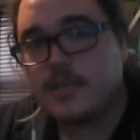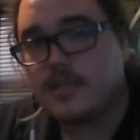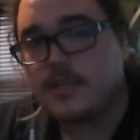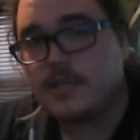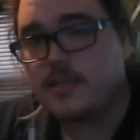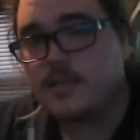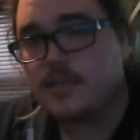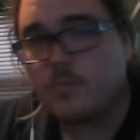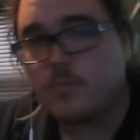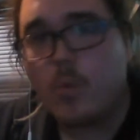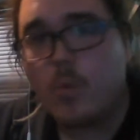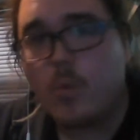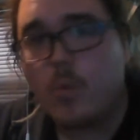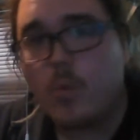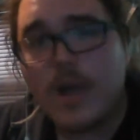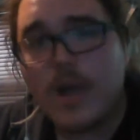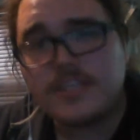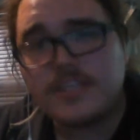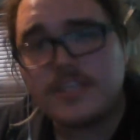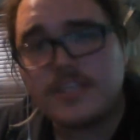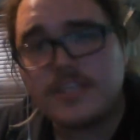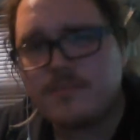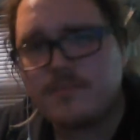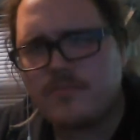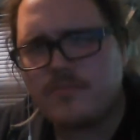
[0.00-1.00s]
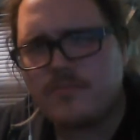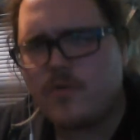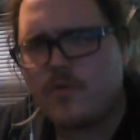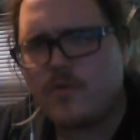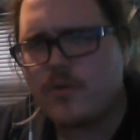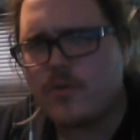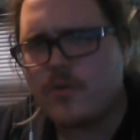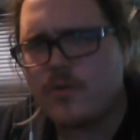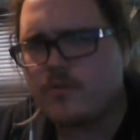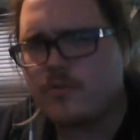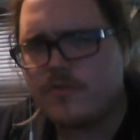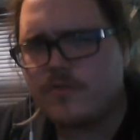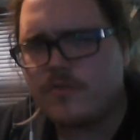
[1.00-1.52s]
Watch it
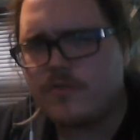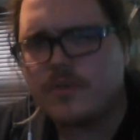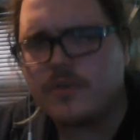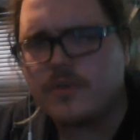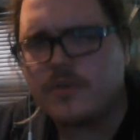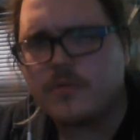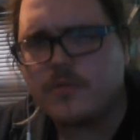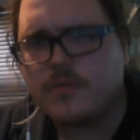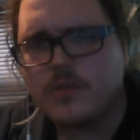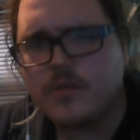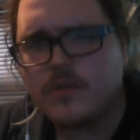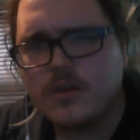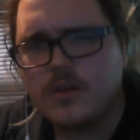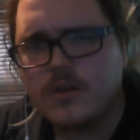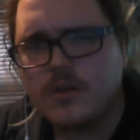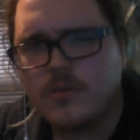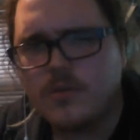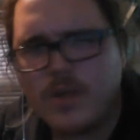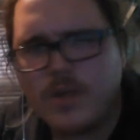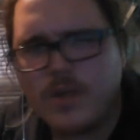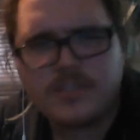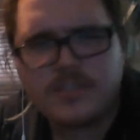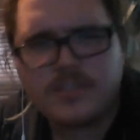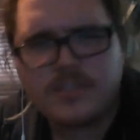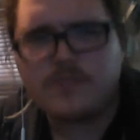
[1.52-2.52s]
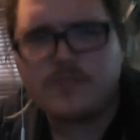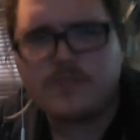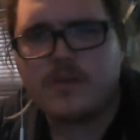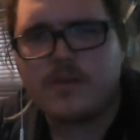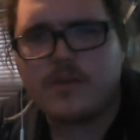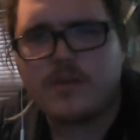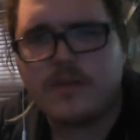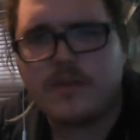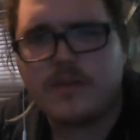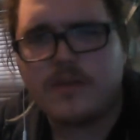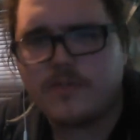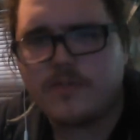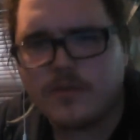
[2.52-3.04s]
before the review. Watch it
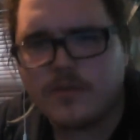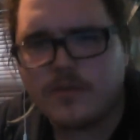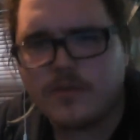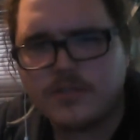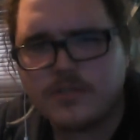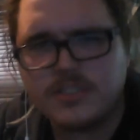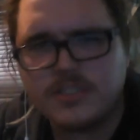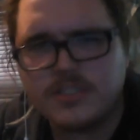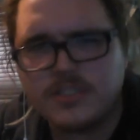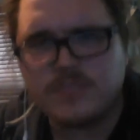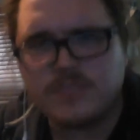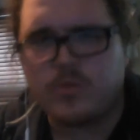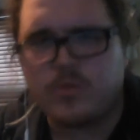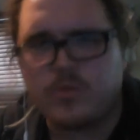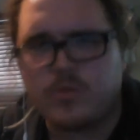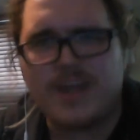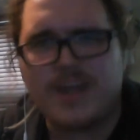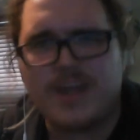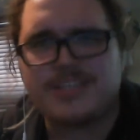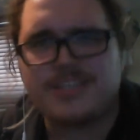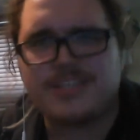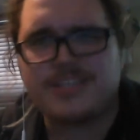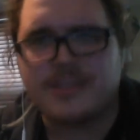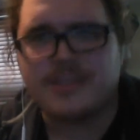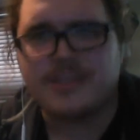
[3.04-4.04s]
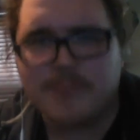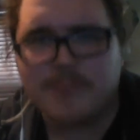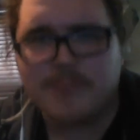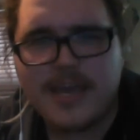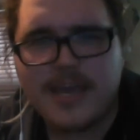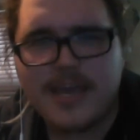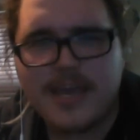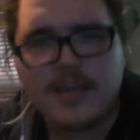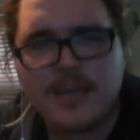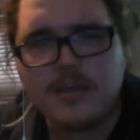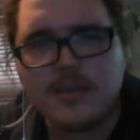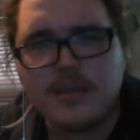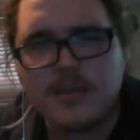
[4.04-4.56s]
whenever. Just watch it,
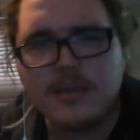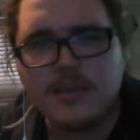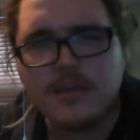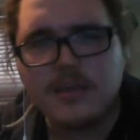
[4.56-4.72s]
man.